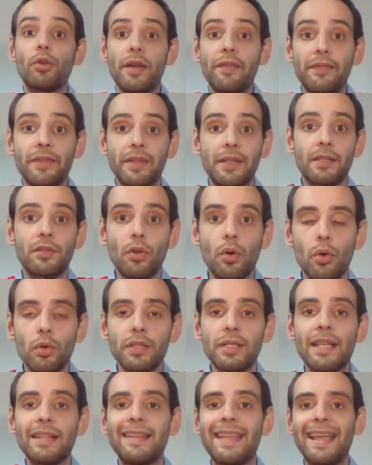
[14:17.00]
traffic
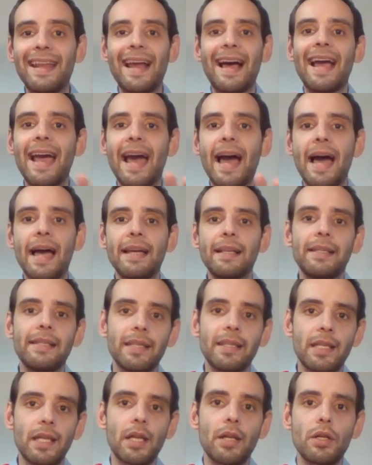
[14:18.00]
source, then I
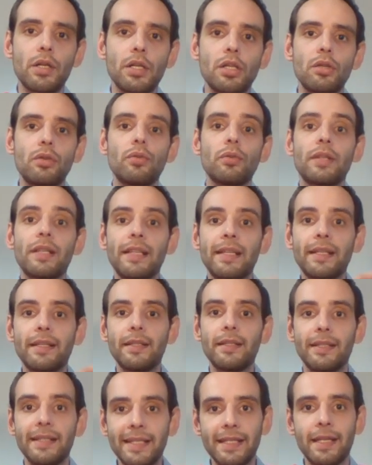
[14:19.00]
highly encourage you to
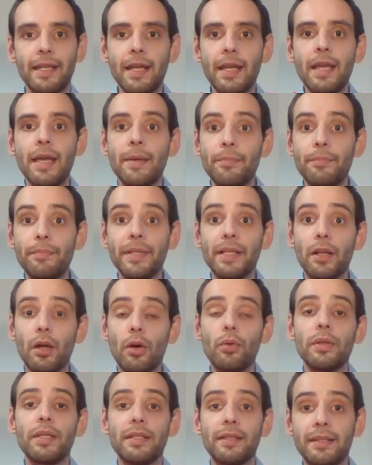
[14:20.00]
click the link
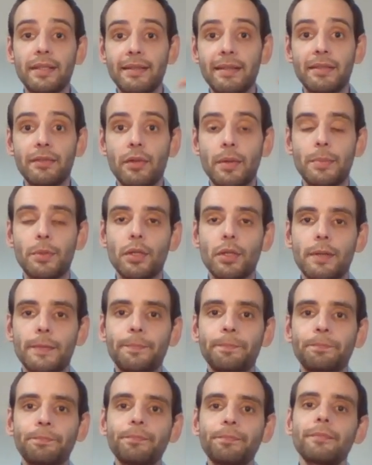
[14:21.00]
below in the
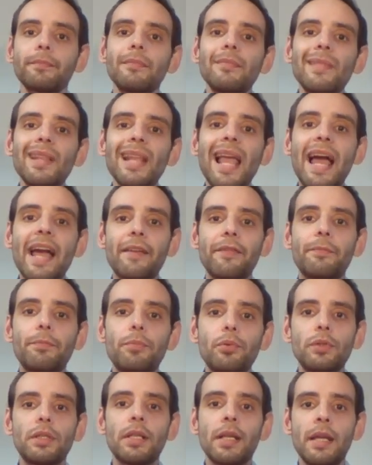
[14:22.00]
description.
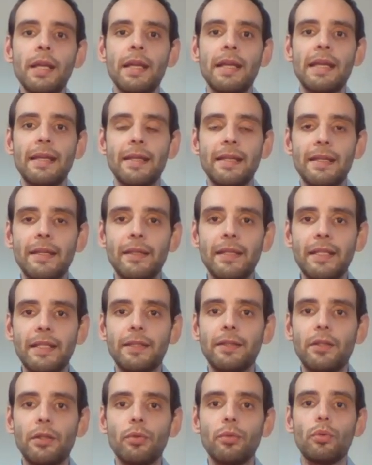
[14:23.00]
I've put
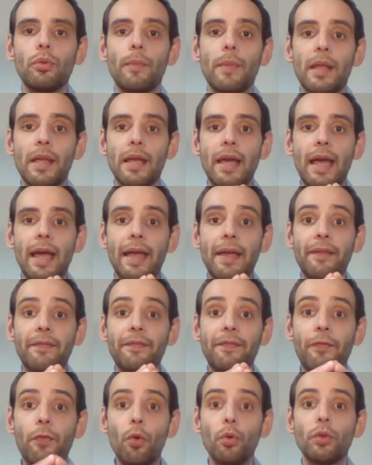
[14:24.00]
into
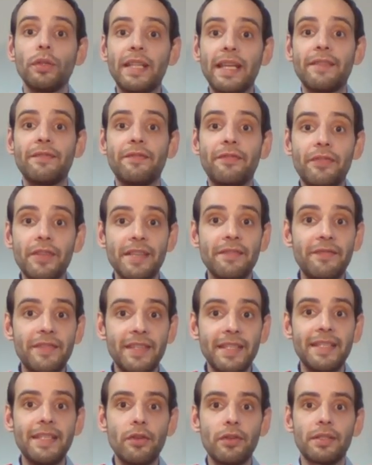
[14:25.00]
a 4-day
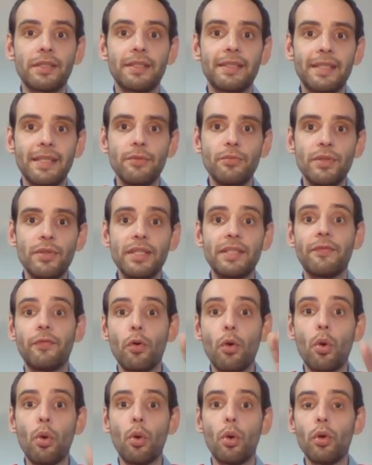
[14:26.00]
free video
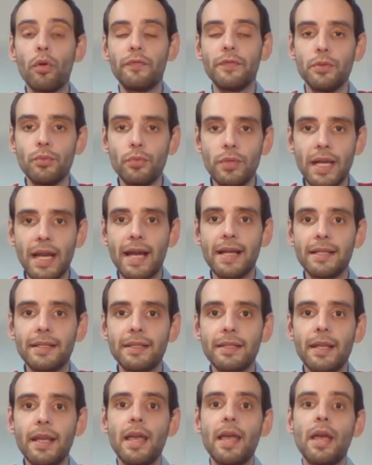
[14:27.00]
series for all of you
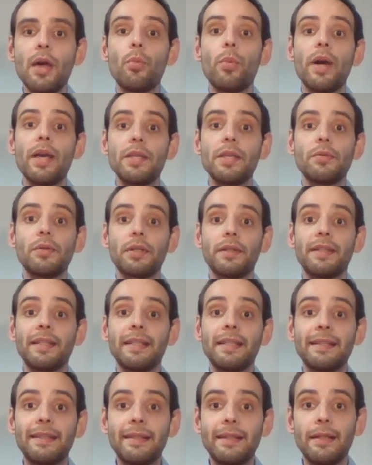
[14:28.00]
guys, where you're
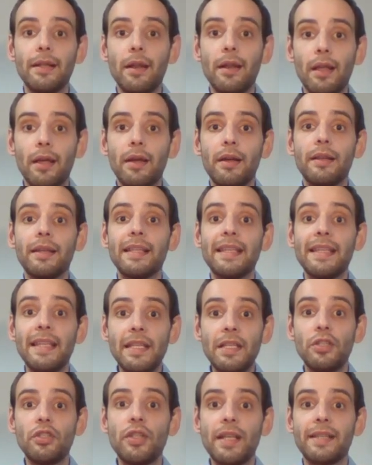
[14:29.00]
gonna learn
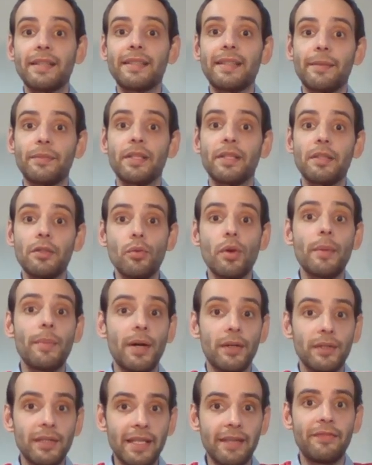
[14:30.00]
each day something
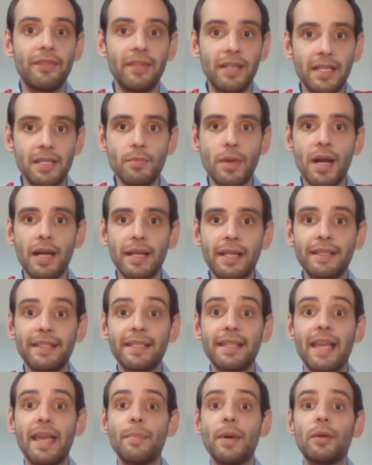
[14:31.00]
new about affiliate
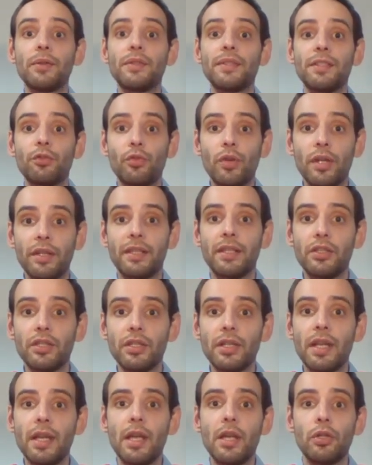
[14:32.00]
marketing, about the
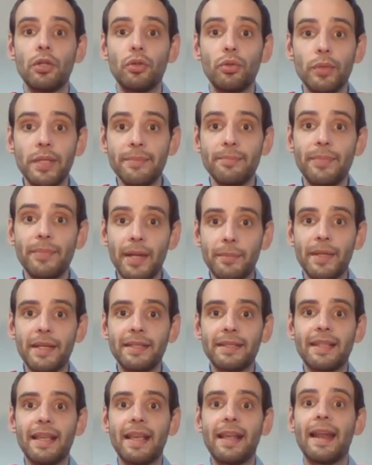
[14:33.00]
strategy to
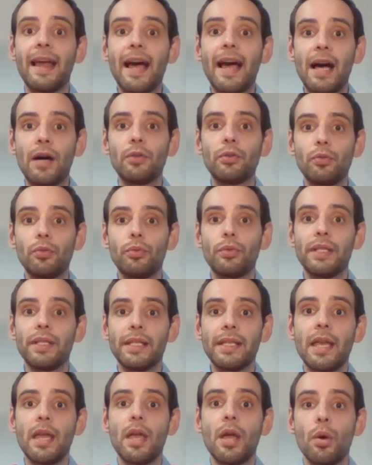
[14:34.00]
implement and how to
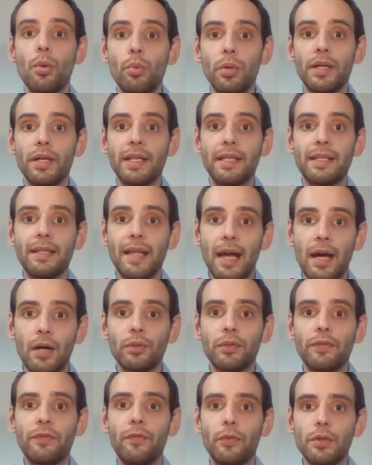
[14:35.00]
really work it
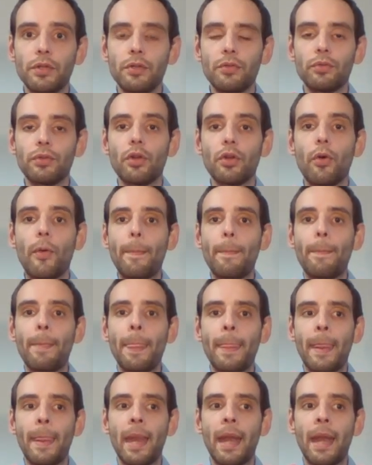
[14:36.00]
out for you. So